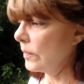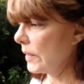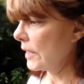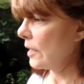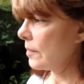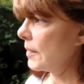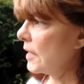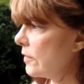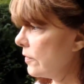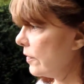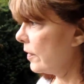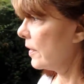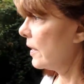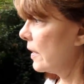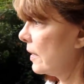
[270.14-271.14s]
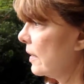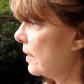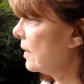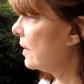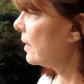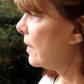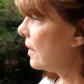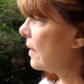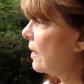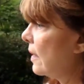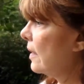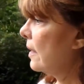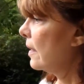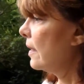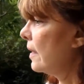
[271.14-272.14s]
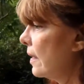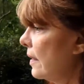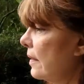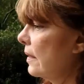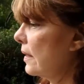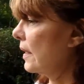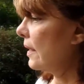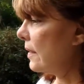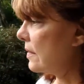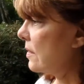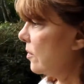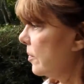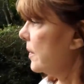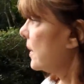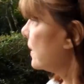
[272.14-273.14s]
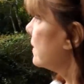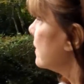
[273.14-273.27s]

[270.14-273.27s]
William live. And their gate's open.